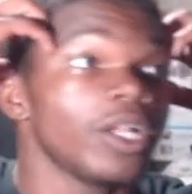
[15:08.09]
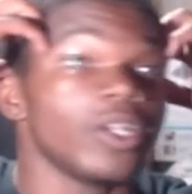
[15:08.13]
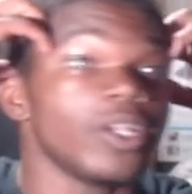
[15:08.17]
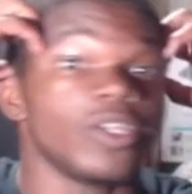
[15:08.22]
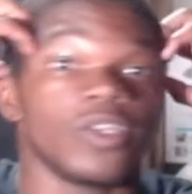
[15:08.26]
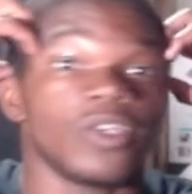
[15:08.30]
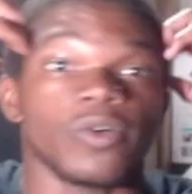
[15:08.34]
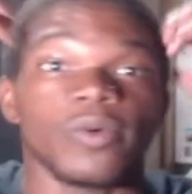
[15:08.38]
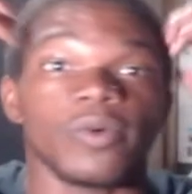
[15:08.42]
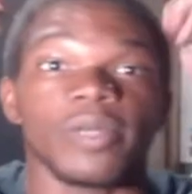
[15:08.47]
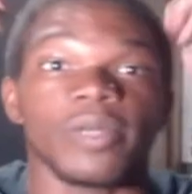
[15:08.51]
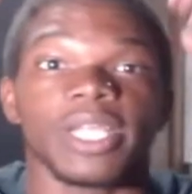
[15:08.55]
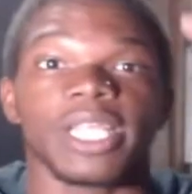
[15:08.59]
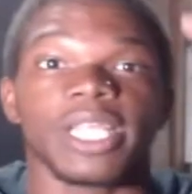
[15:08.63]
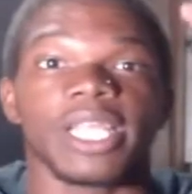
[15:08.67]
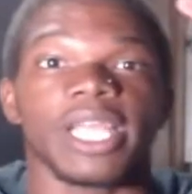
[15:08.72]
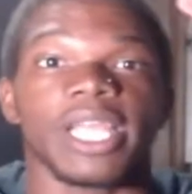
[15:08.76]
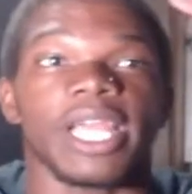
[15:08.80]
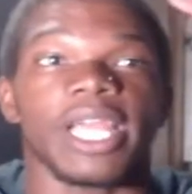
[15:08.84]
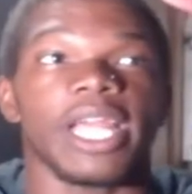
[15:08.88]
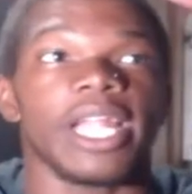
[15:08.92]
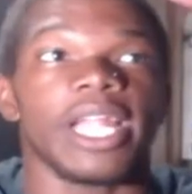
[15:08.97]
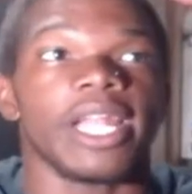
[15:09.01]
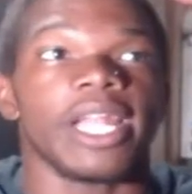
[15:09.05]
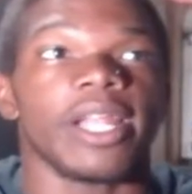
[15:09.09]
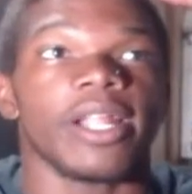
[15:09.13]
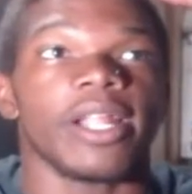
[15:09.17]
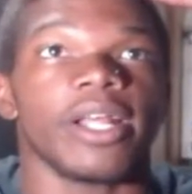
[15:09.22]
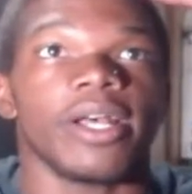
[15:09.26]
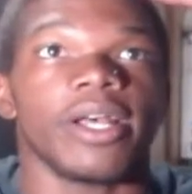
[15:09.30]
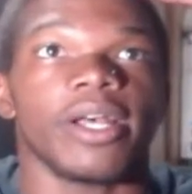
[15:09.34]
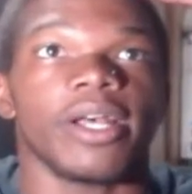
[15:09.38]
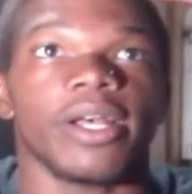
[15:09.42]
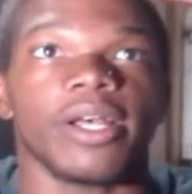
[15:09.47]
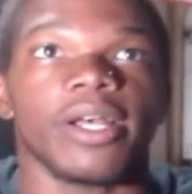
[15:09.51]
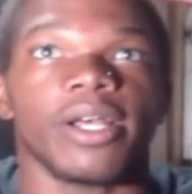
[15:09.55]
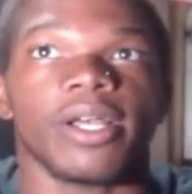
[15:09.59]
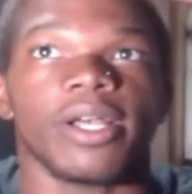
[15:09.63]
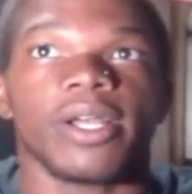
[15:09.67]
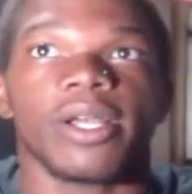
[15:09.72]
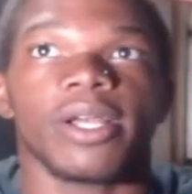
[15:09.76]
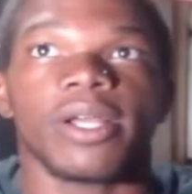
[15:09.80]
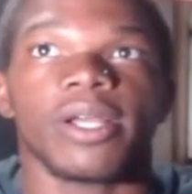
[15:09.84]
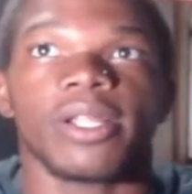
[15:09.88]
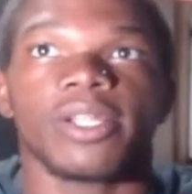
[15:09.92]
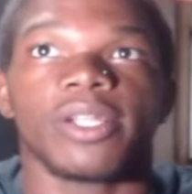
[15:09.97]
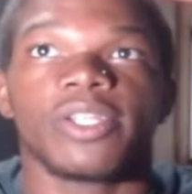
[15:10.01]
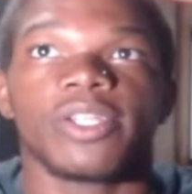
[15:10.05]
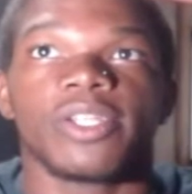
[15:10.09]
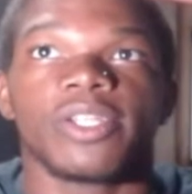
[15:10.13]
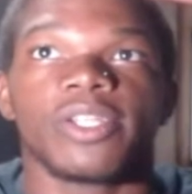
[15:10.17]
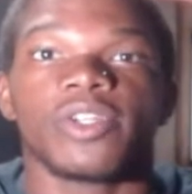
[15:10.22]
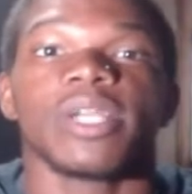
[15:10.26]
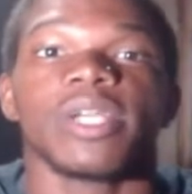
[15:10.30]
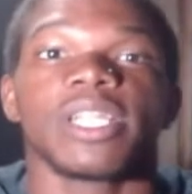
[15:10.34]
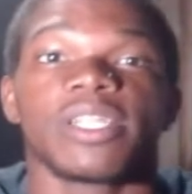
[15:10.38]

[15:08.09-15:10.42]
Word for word: doing in the doing